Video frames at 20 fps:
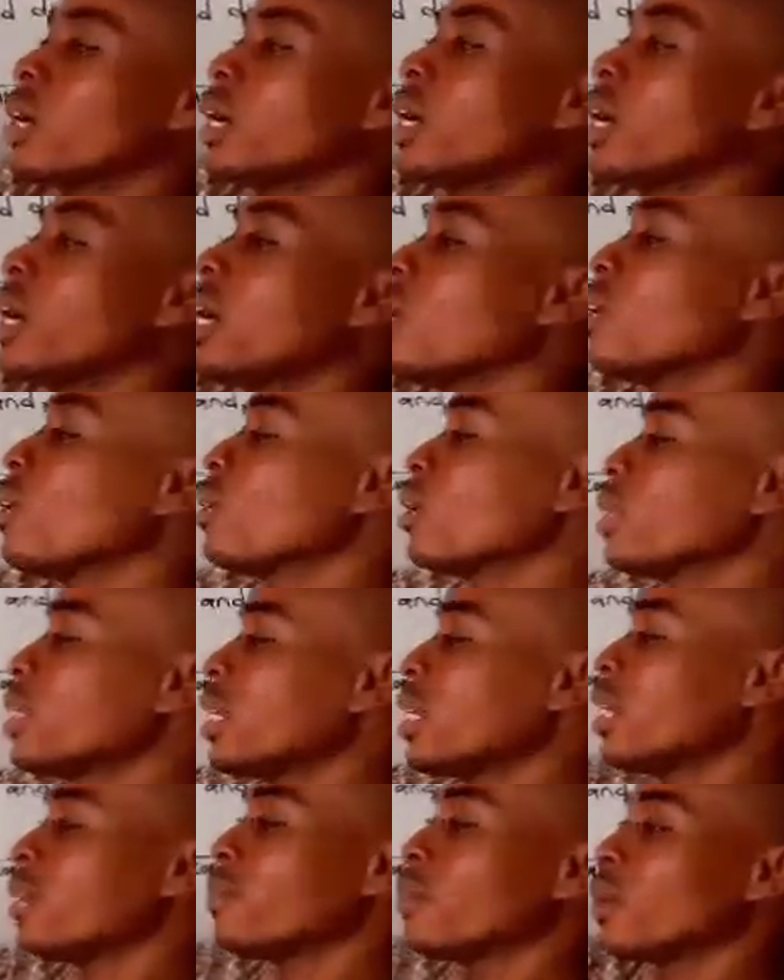along
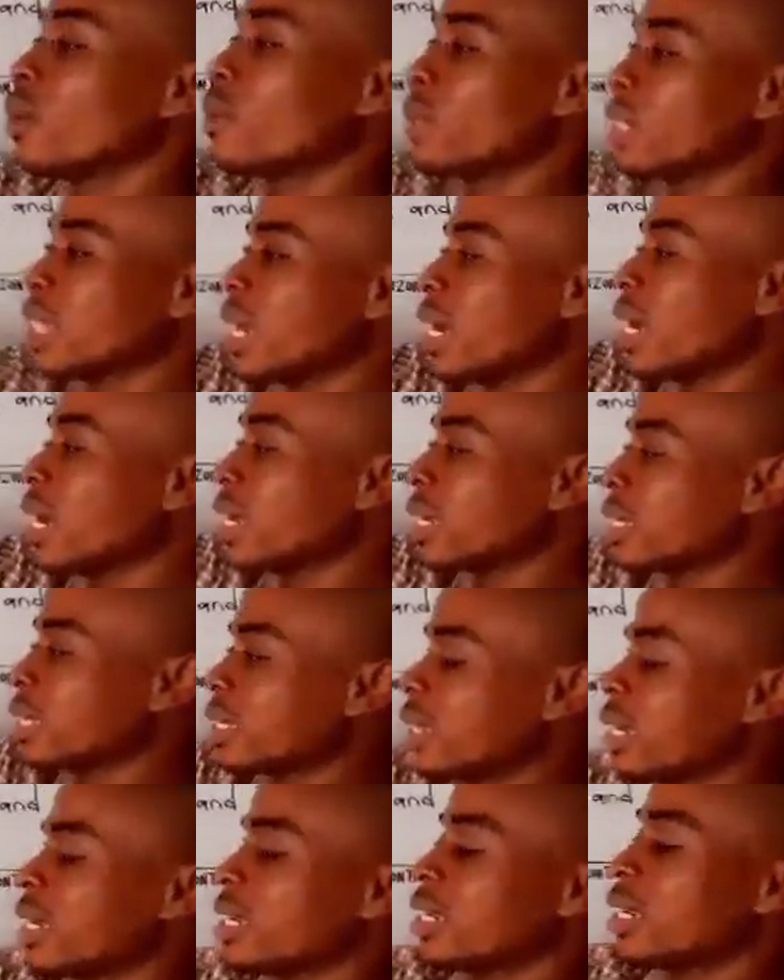the level of his eyes,
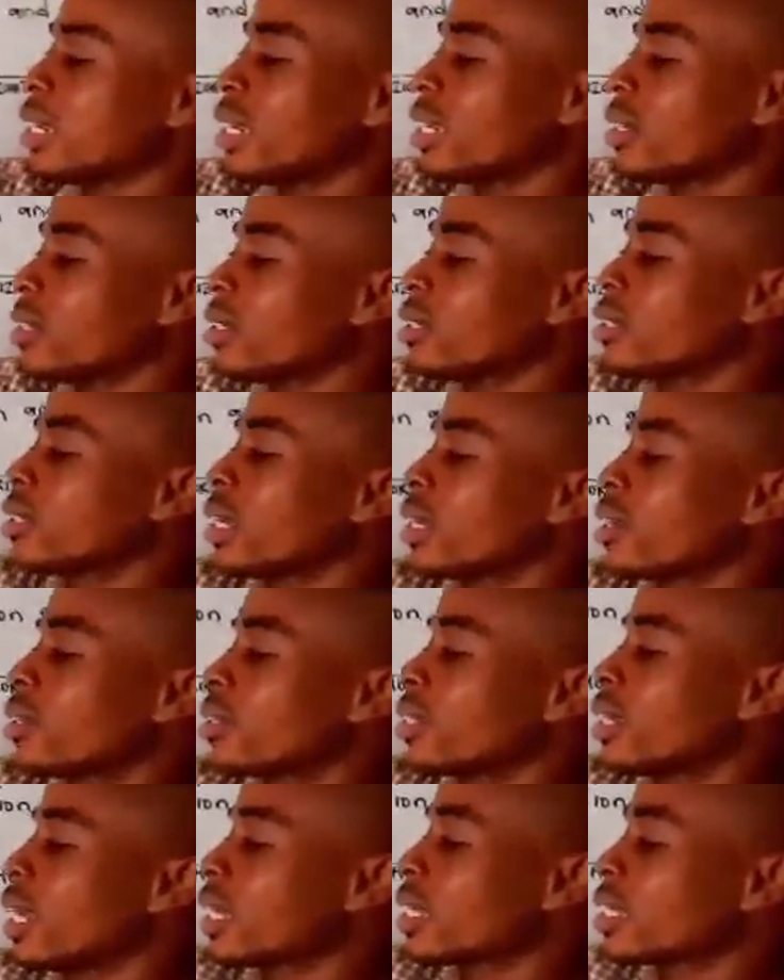and then
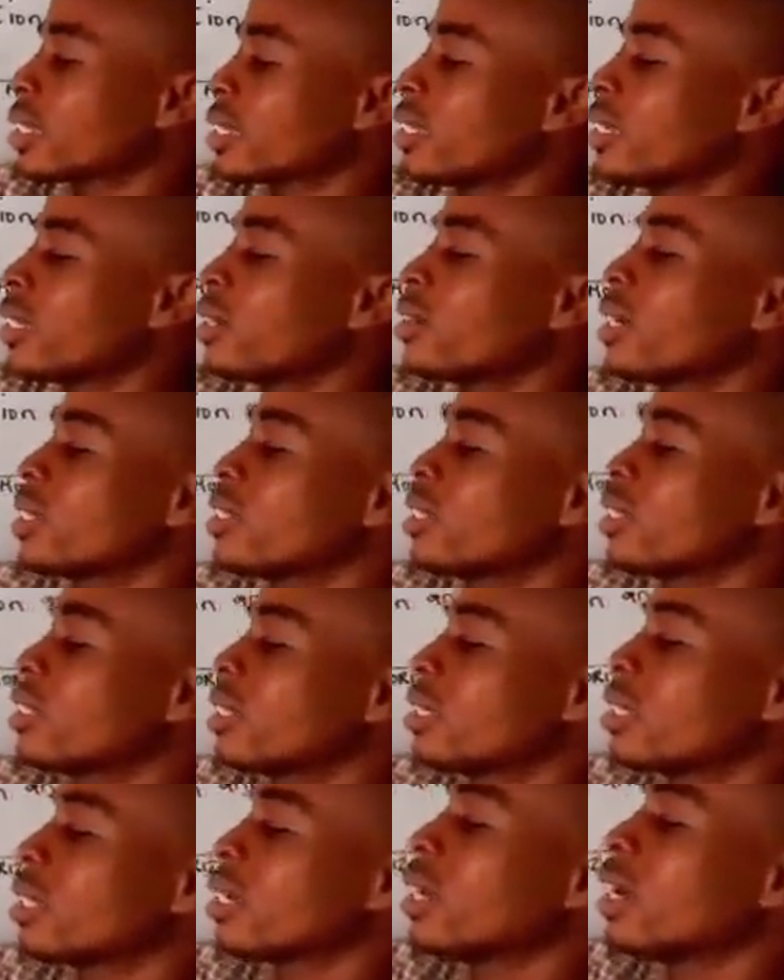next he raises
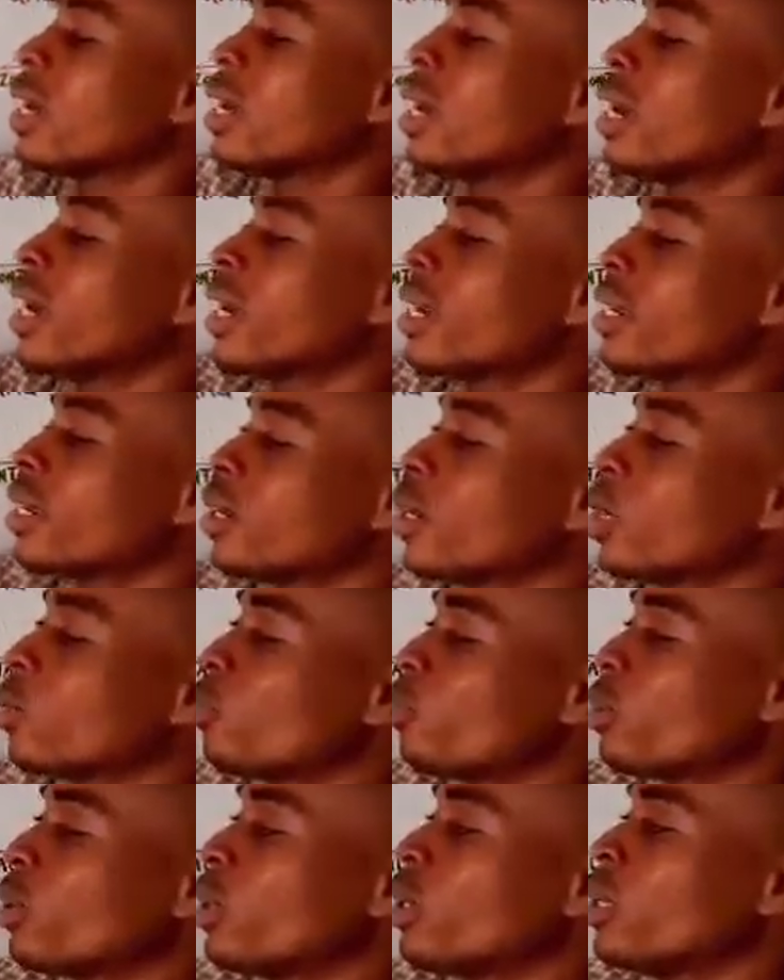his head
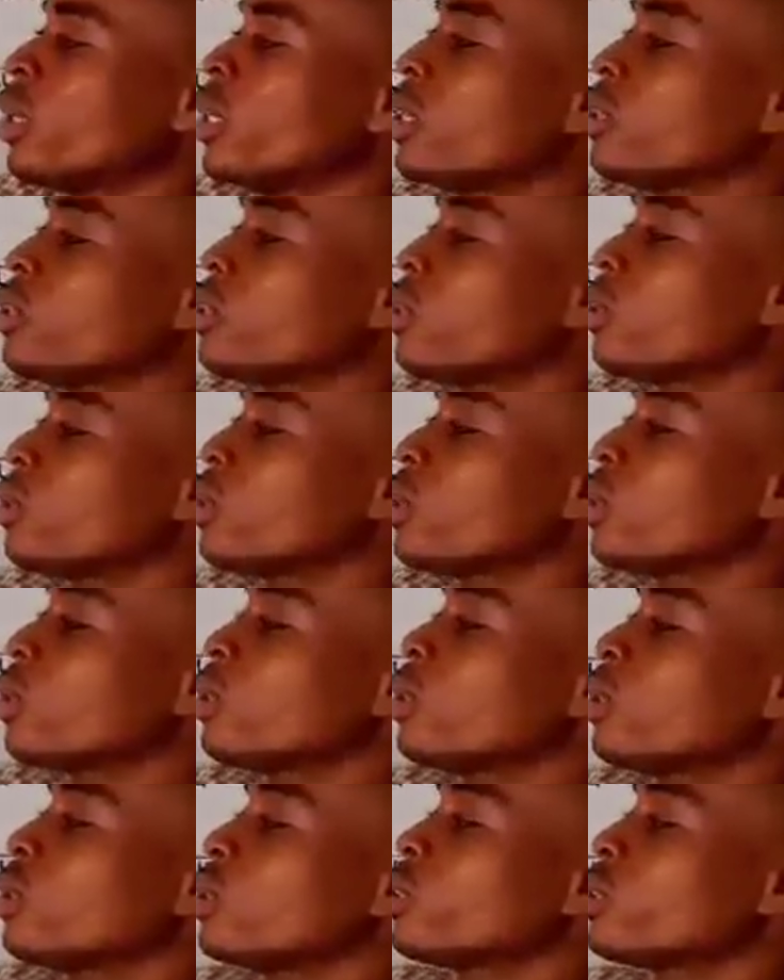up to
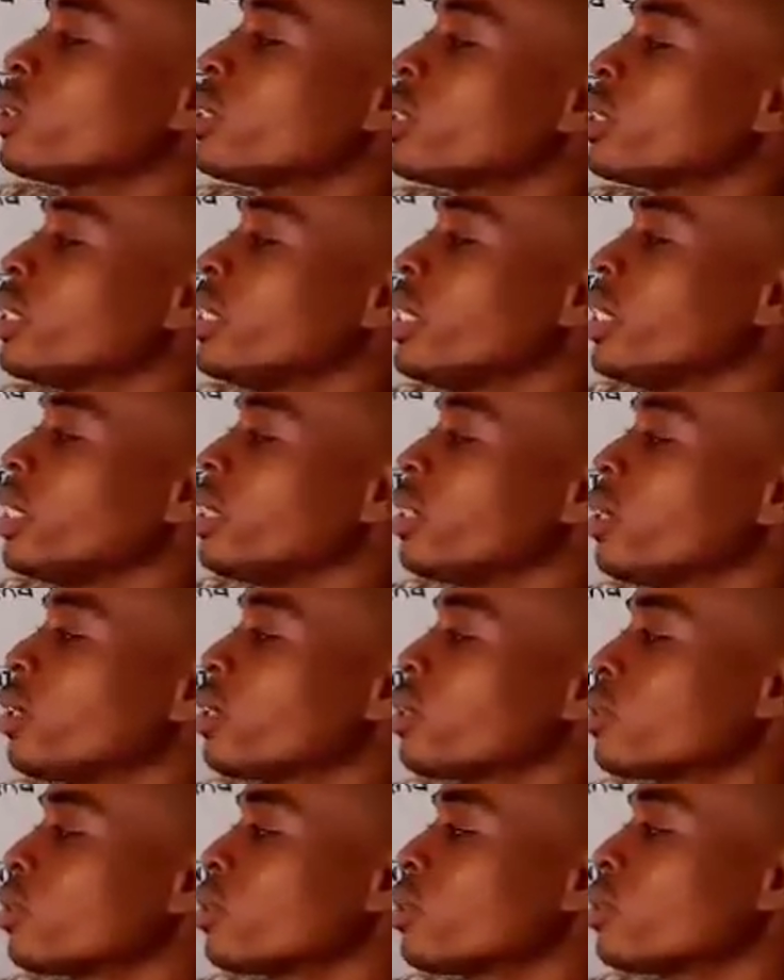see
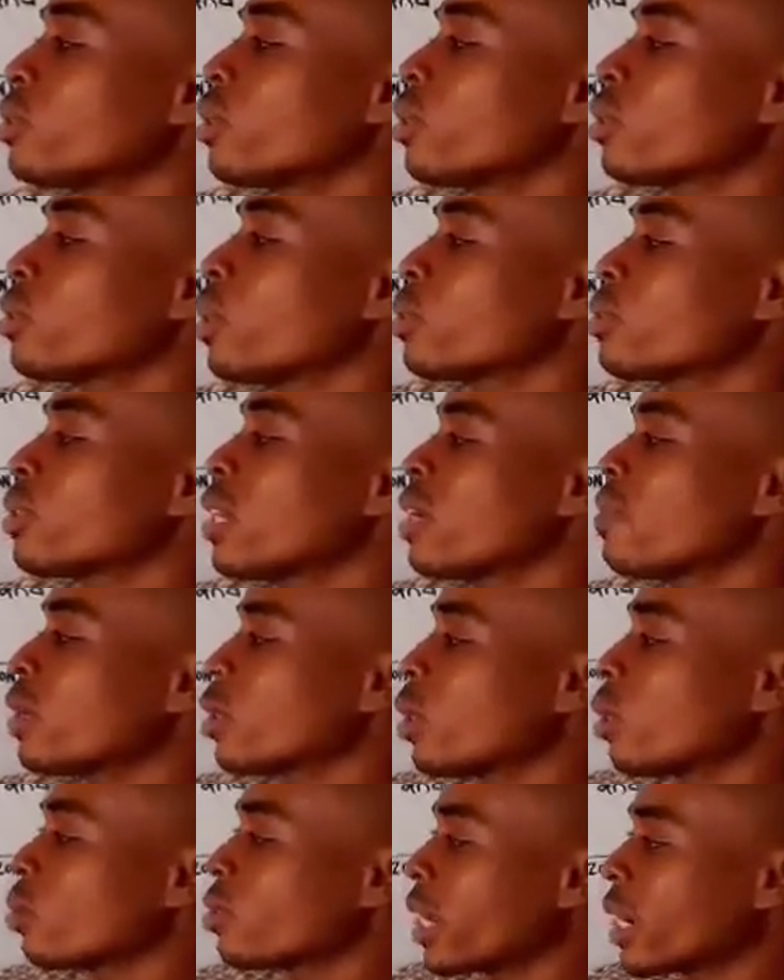or to observe an
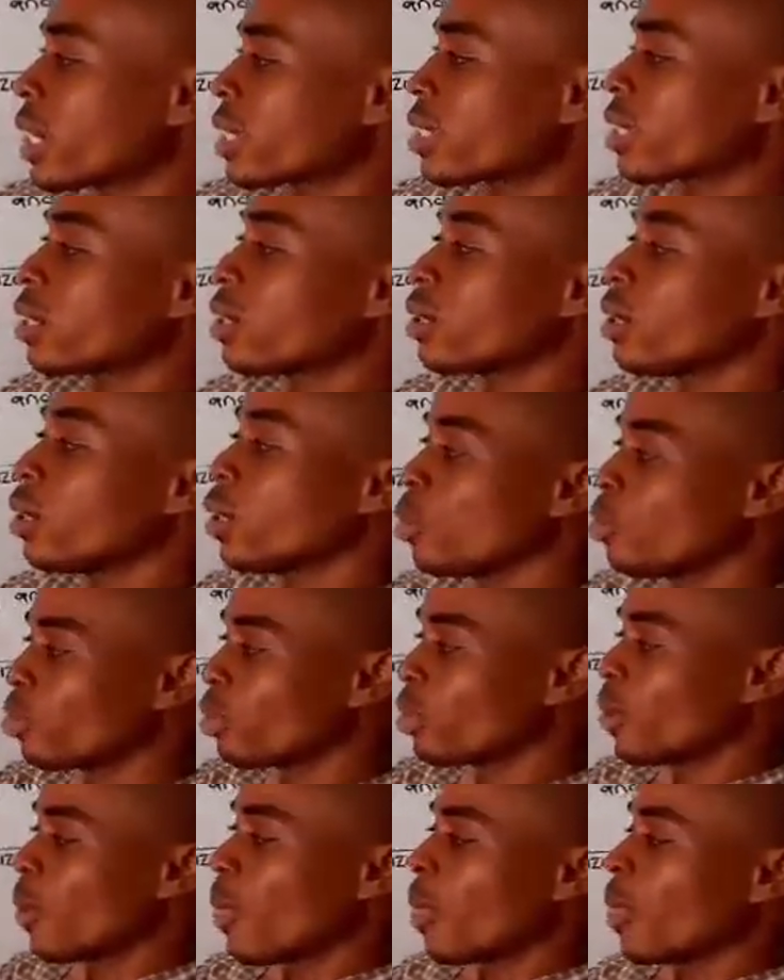object
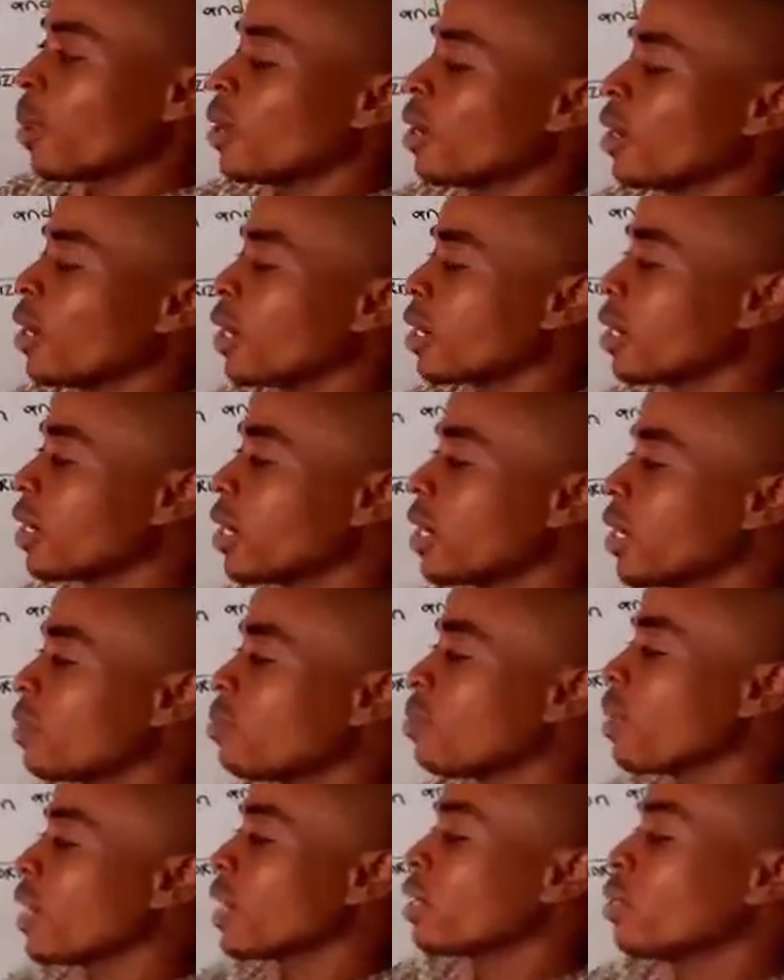up, and
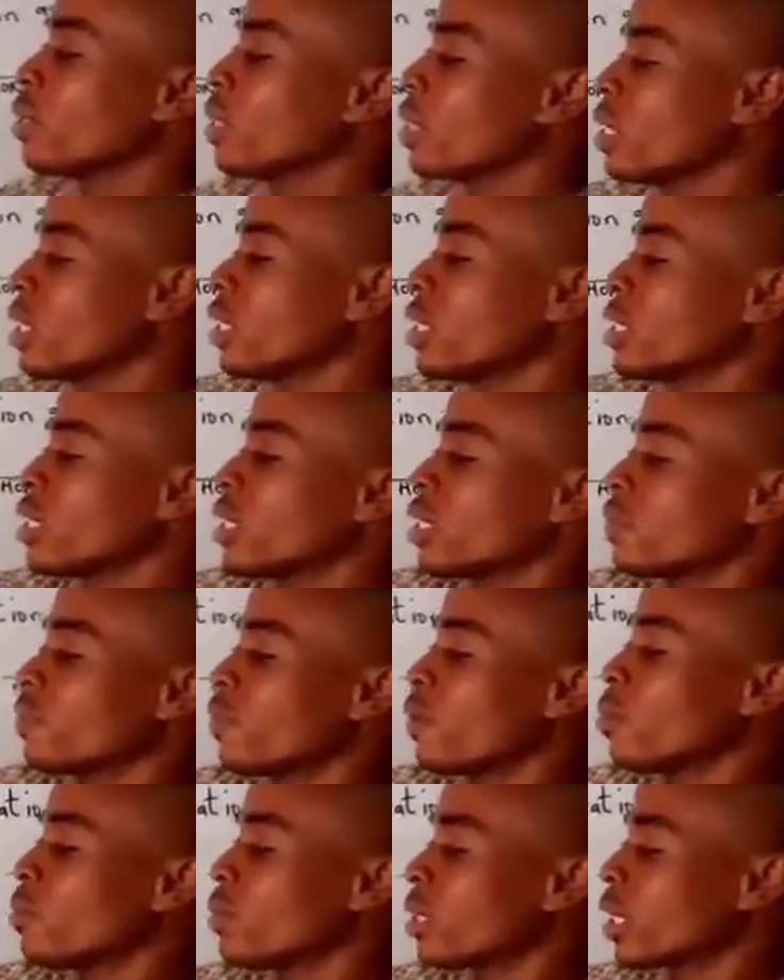then by doing this he
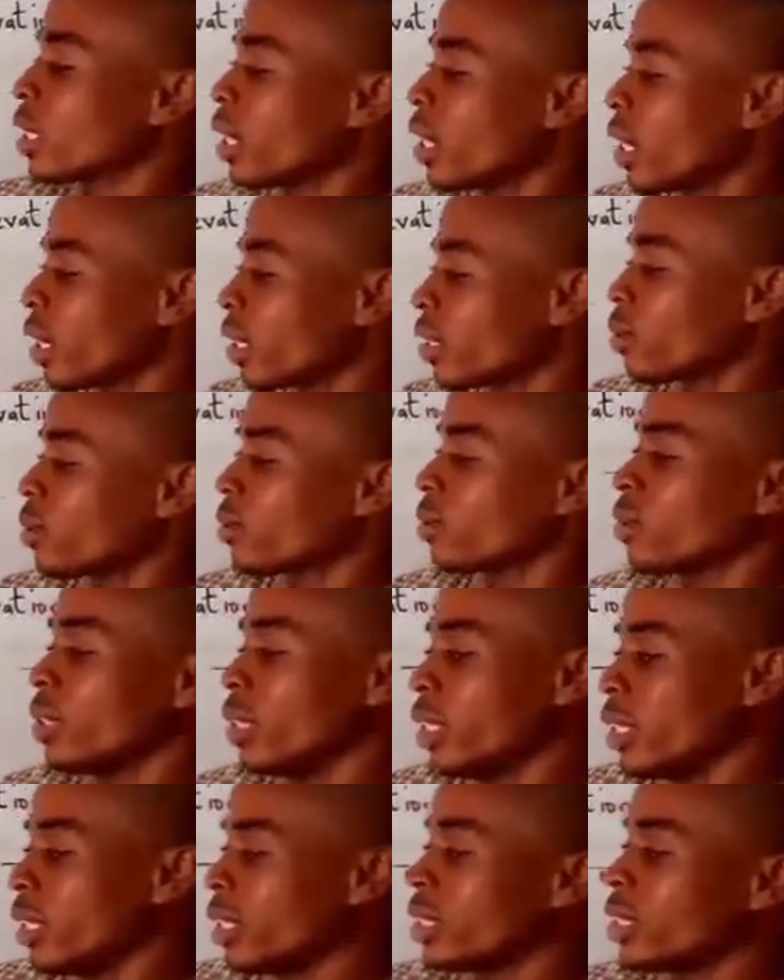forms an angle
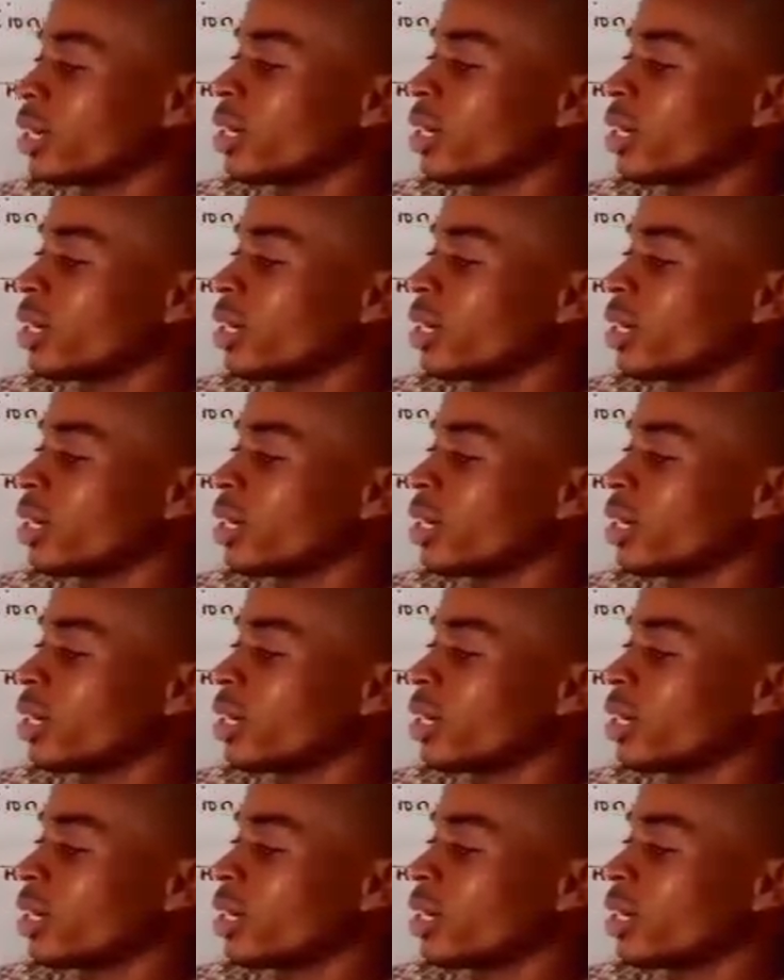E